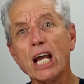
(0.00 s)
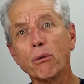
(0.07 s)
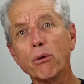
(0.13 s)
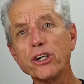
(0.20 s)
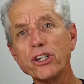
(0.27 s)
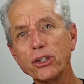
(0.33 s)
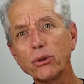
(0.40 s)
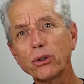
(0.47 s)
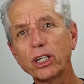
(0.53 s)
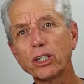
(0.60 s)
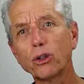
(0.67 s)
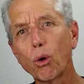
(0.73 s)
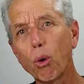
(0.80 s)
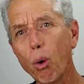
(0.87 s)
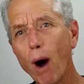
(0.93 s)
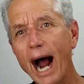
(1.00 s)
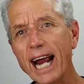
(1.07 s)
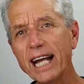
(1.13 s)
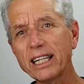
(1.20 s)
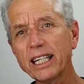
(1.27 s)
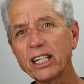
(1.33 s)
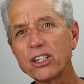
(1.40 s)
When you can
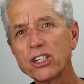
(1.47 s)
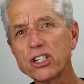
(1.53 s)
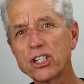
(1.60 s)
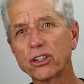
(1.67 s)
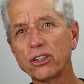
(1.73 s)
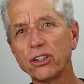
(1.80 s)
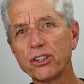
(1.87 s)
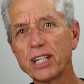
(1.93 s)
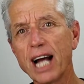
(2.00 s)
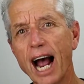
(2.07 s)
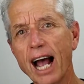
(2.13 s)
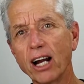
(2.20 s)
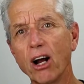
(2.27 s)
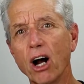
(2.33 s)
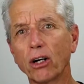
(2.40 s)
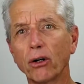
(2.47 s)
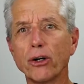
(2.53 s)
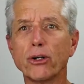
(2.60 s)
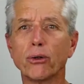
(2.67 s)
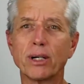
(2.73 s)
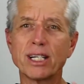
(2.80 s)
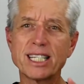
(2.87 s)
quiet the internal dialogue or
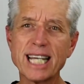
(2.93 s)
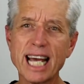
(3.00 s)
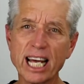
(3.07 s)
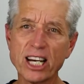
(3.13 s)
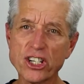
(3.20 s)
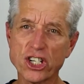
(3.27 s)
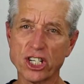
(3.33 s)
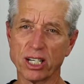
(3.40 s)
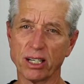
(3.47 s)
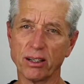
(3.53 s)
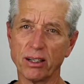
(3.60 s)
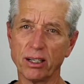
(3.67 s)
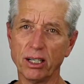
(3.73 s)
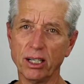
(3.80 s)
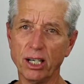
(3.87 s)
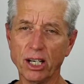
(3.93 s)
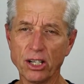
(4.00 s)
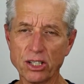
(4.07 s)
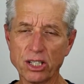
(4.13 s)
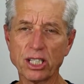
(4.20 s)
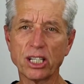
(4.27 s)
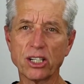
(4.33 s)
your attention
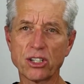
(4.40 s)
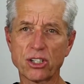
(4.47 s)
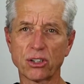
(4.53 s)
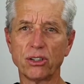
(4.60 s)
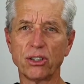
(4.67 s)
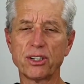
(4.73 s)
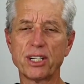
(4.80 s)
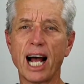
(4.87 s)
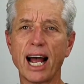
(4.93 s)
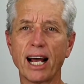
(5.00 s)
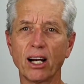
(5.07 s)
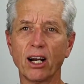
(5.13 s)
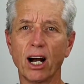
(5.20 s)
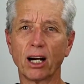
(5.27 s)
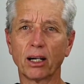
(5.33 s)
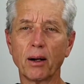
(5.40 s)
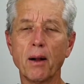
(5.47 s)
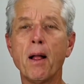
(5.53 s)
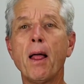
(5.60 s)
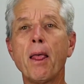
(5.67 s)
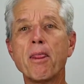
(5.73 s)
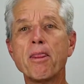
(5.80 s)
to the internal dialogue,
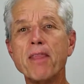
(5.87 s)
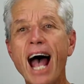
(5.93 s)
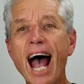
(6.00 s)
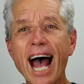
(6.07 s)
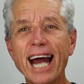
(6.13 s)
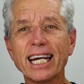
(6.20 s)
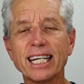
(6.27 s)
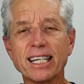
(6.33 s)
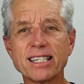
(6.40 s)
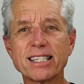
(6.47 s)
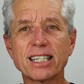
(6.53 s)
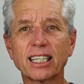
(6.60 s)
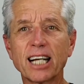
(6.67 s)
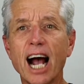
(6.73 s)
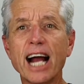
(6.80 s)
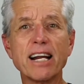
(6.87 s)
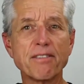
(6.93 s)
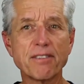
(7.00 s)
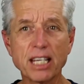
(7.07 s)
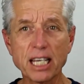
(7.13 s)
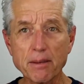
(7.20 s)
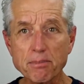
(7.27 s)
that is the kind
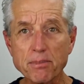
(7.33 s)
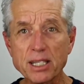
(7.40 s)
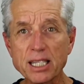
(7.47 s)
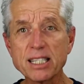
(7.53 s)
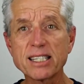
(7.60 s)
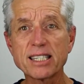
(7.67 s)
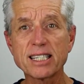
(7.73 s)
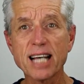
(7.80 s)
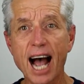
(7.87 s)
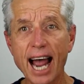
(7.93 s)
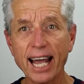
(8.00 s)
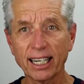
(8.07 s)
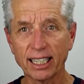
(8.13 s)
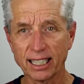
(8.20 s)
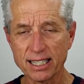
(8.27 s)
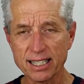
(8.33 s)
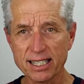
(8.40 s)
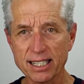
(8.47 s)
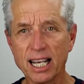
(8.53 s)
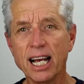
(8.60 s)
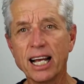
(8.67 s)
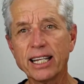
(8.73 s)
of empty
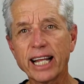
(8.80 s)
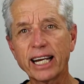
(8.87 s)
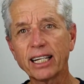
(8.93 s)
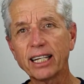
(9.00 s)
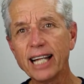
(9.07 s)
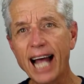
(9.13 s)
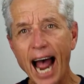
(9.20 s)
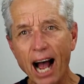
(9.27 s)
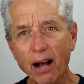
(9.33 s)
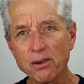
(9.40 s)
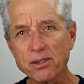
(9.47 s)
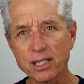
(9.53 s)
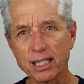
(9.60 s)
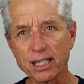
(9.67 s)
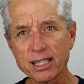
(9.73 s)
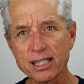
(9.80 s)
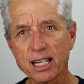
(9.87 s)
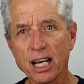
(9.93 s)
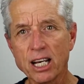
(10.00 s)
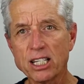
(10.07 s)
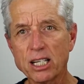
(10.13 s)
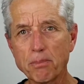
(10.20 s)
silence that allows us
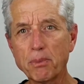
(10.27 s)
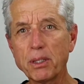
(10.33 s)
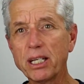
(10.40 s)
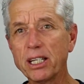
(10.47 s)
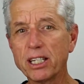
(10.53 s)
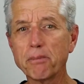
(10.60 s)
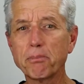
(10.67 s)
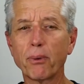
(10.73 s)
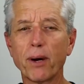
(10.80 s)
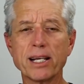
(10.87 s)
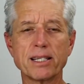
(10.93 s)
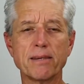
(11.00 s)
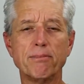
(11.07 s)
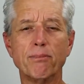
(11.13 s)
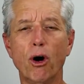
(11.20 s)
to be in the present